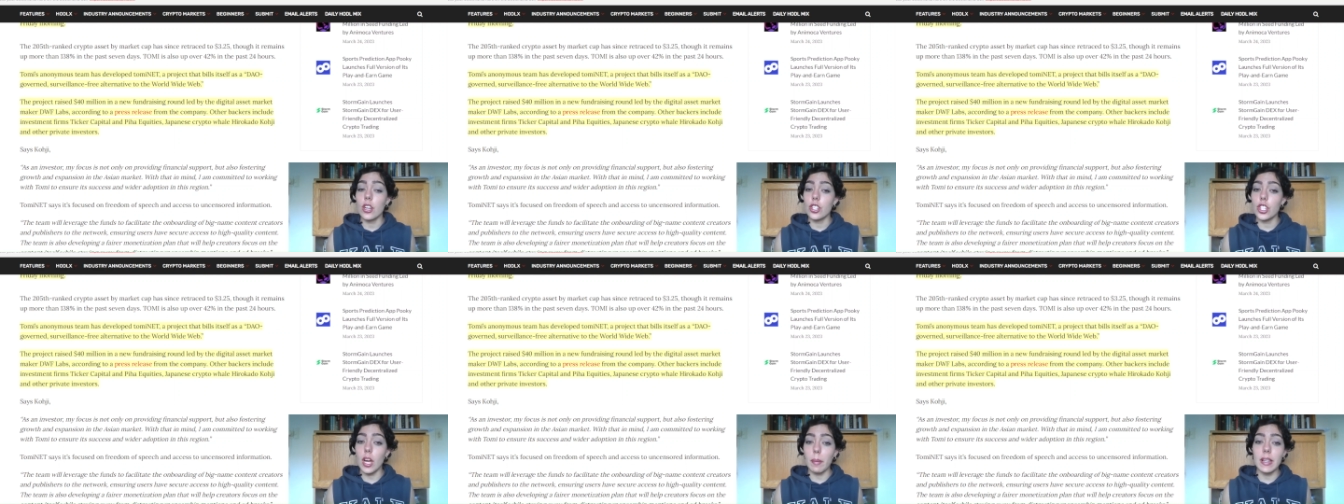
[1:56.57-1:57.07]

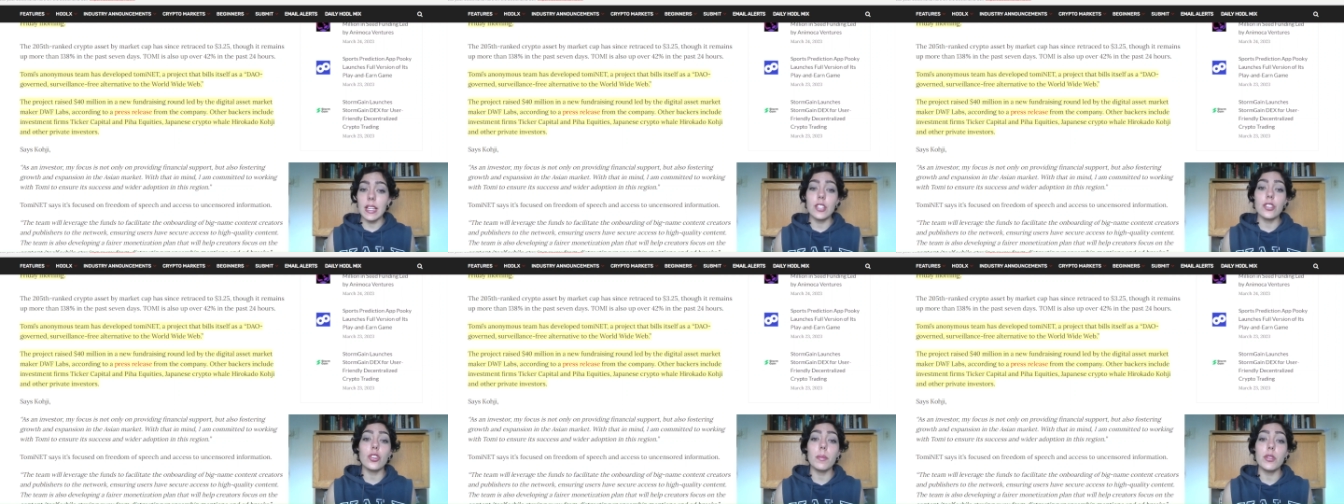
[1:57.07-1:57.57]
Japanese
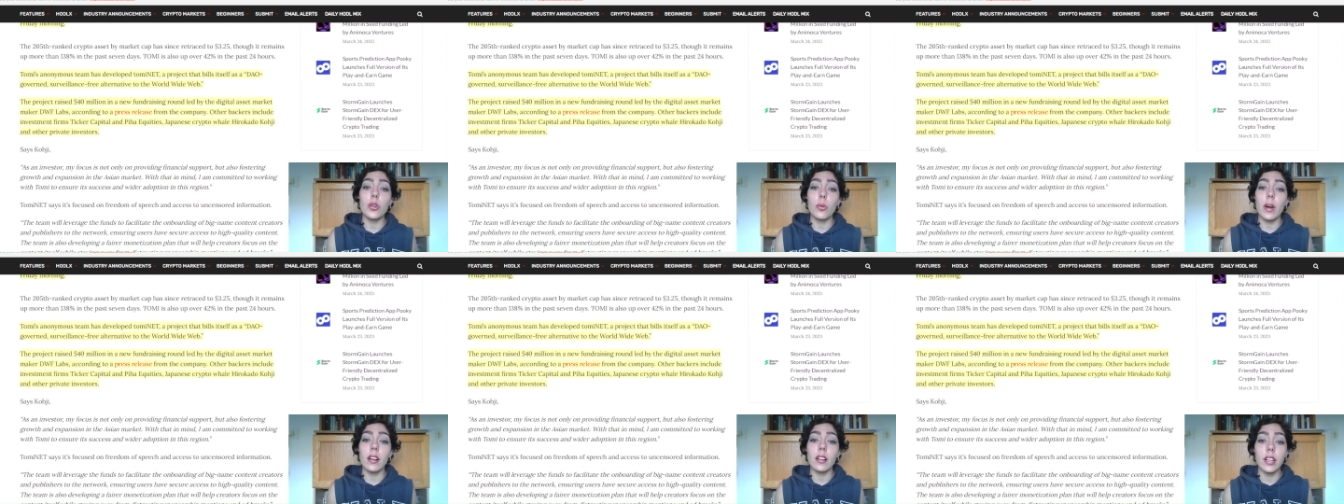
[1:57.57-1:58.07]
crypto
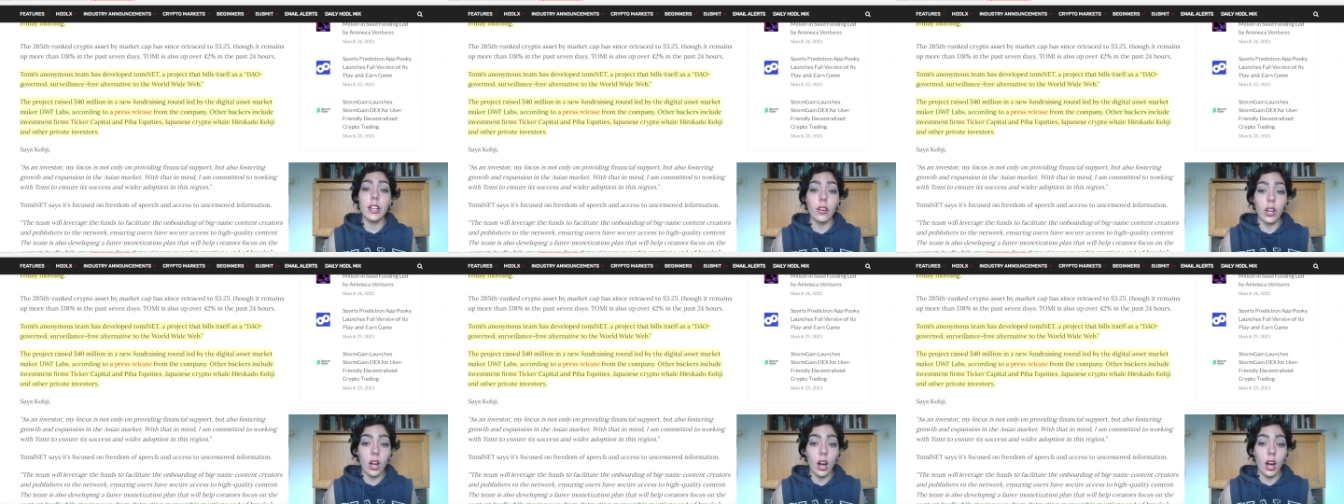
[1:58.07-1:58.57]
whale
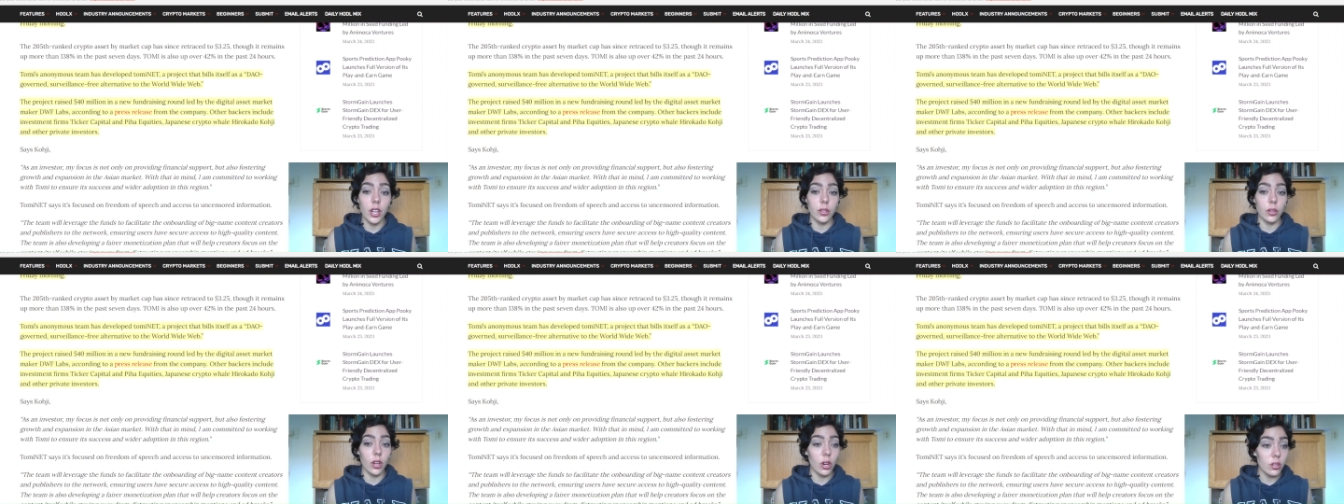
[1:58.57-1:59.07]

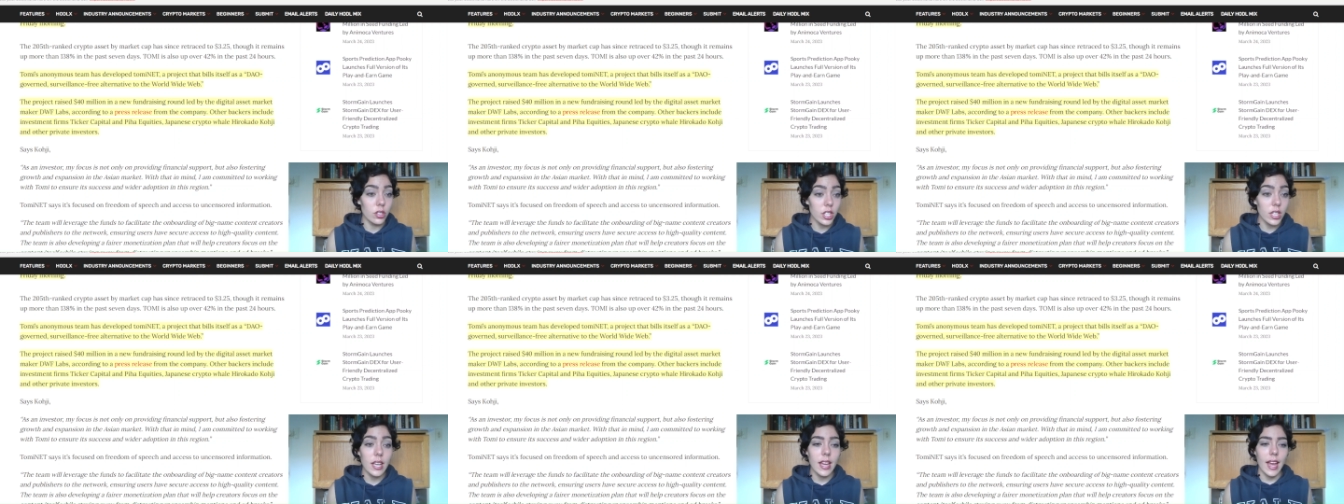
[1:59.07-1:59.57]
Hirokado
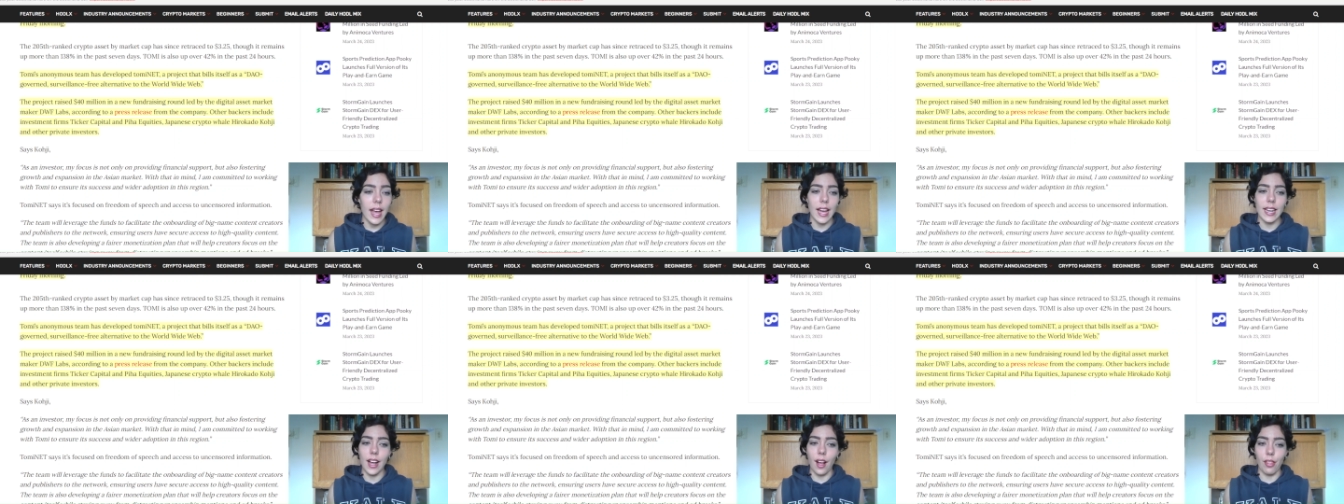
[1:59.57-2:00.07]
Koji,
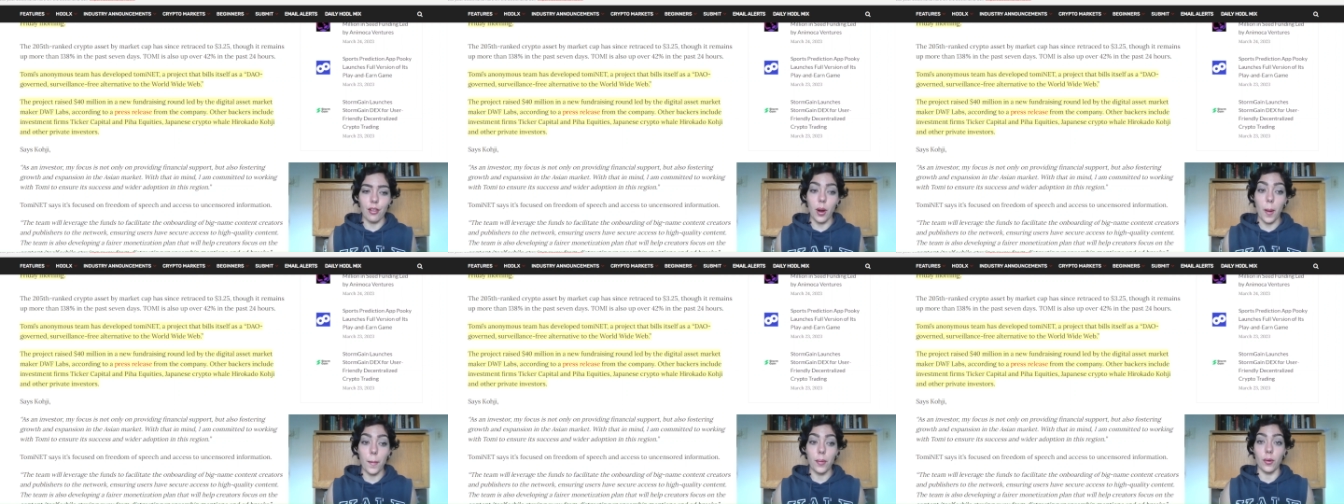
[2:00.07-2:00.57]
and
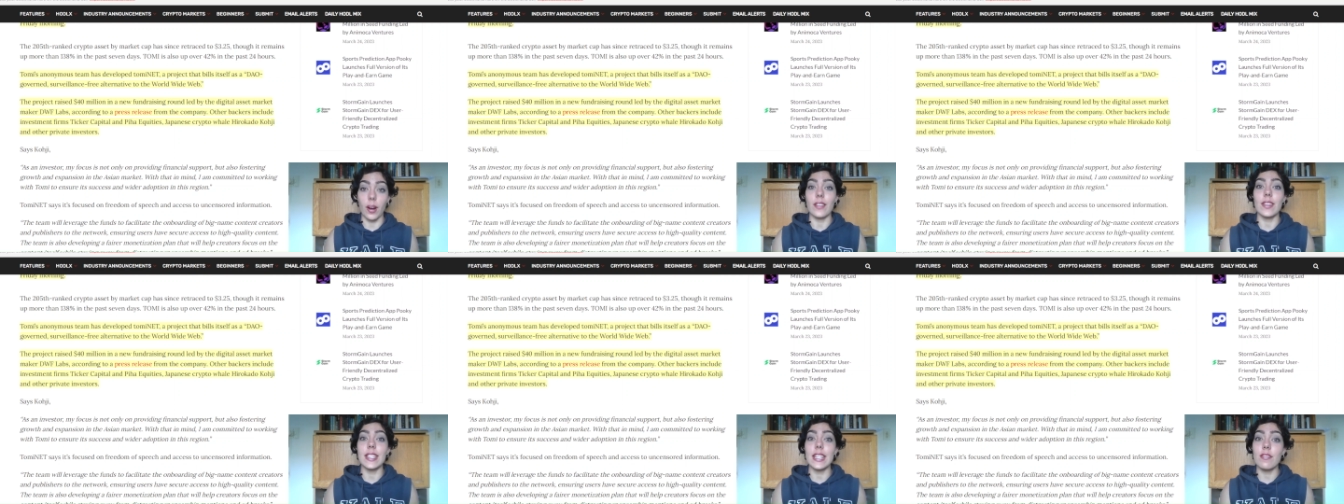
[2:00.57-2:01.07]
other
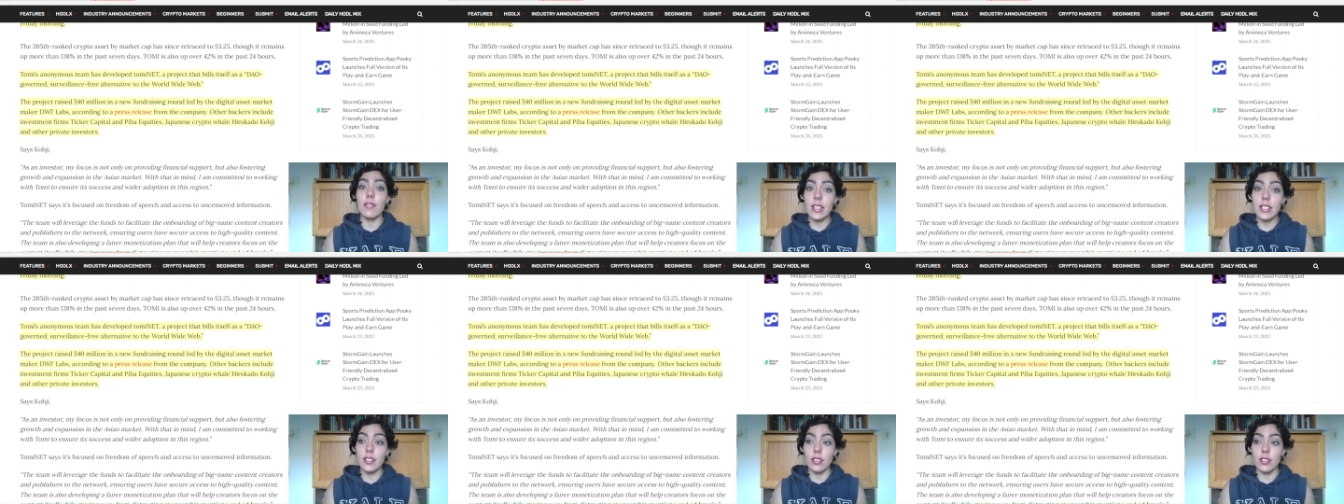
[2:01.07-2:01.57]
private
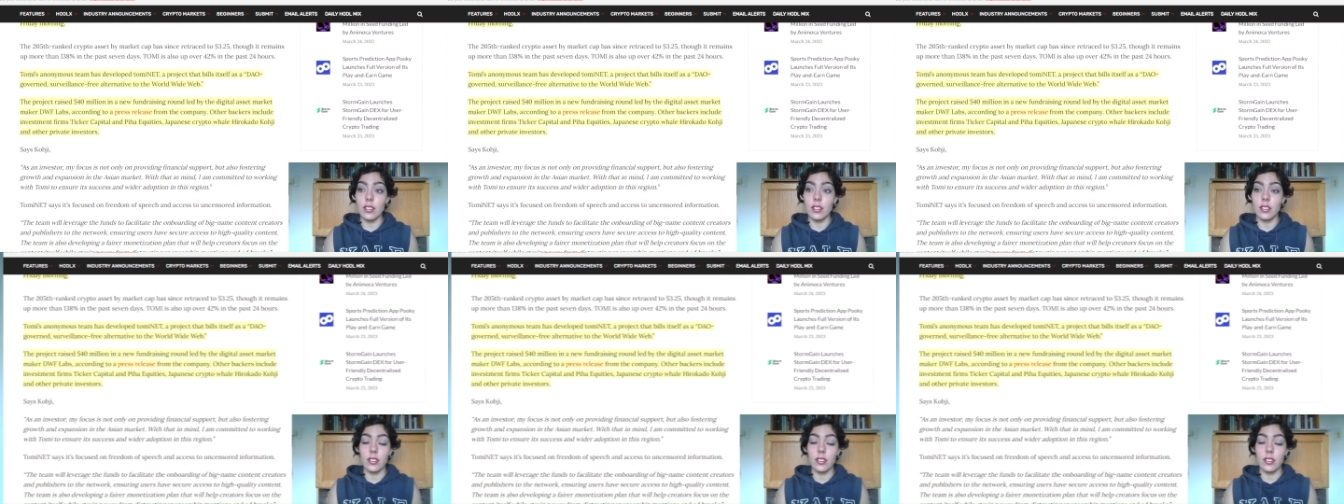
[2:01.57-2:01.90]
investors.